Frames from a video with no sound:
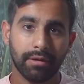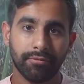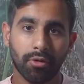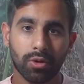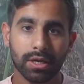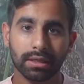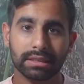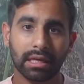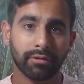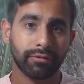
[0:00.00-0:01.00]
invoking a
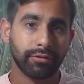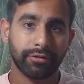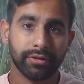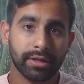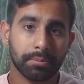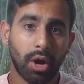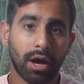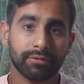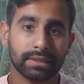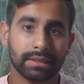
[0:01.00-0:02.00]
self-fulfilling
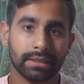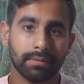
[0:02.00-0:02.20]
prophecy.